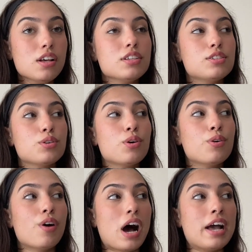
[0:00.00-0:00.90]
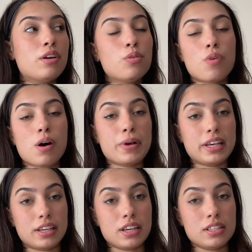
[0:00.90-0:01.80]
So I don't want my
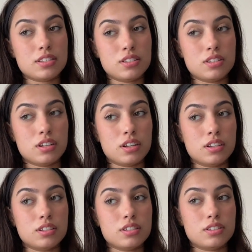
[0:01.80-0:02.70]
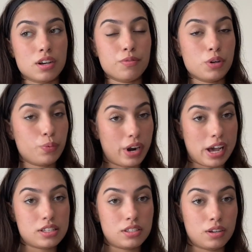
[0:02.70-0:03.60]
kids to suffer what
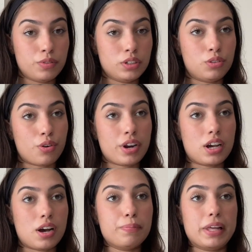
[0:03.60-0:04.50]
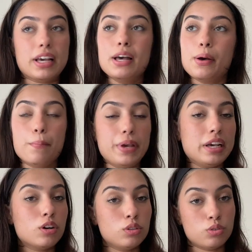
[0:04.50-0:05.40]
I suffered growing up, like being
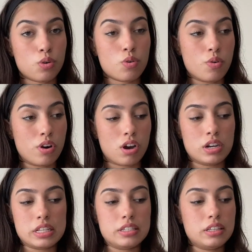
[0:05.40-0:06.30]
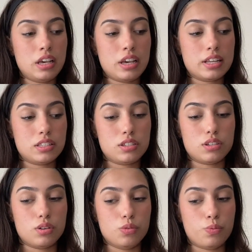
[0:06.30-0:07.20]
alone. Honestly, it's
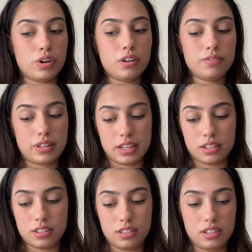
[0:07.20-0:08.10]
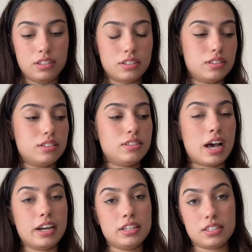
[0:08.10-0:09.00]
one of like the
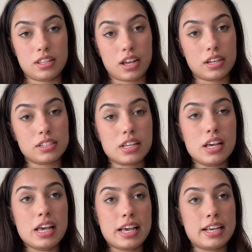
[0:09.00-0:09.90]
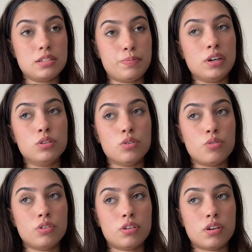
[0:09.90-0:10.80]
saddest things is being
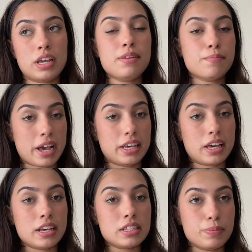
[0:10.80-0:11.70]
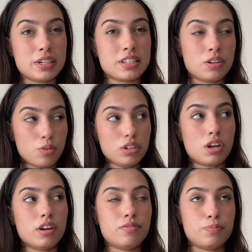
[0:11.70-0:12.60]
alone in my case, because I know a
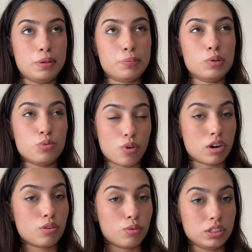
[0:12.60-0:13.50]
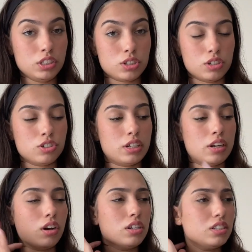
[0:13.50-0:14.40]
lot of people who are only children, and
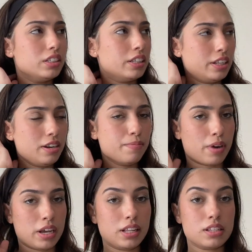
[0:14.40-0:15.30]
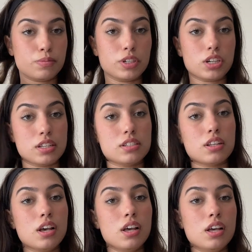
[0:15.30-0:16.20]
honestly they didn't mind as much as,
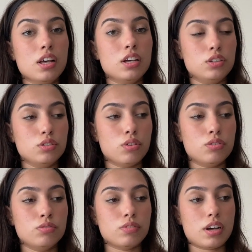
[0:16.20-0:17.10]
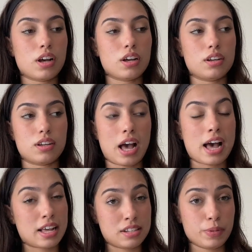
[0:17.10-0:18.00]
you know,
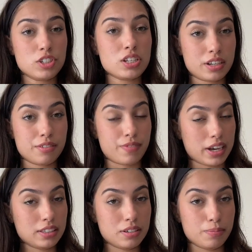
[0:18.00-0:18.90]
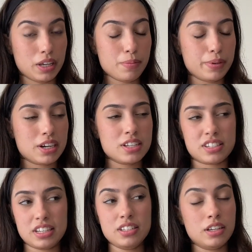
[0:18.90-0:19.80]
as much as it affected me, because
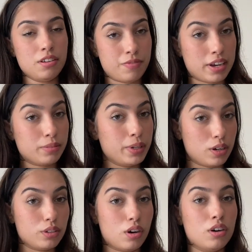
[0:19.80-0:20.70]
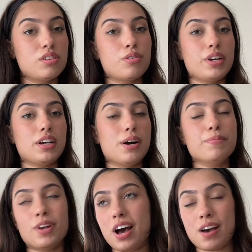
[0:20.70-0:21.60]
it did affect me a lot growing up,
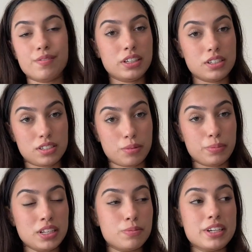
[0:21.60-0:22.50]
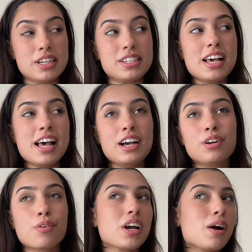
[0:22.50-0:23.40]
not having siblings. Because
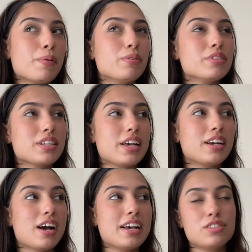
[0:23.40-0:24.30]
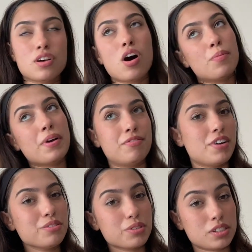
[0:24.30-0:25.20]
growing up, I was like, I saw all my
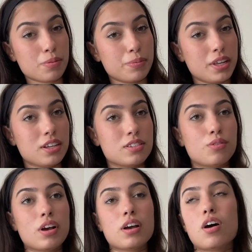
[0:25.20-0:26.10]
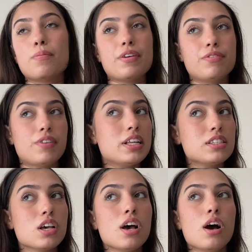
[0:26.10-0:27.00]
friends with siblings, all my
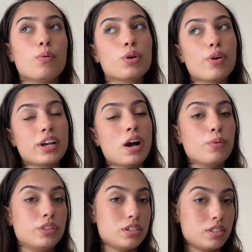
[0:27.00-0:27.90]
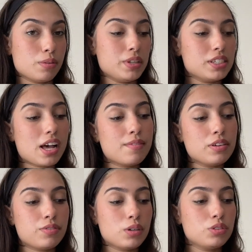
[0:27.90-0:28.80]
friends were going out with their siblings, having
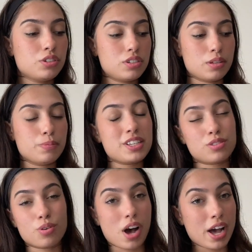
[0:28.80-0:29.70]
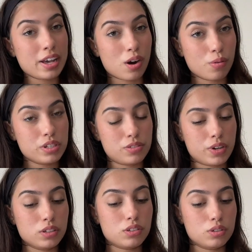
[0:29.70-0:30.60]
fun with their siblings, so I always
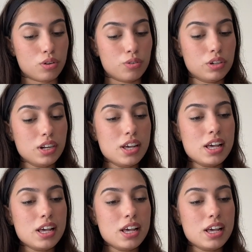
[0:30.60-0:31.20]
felt alone.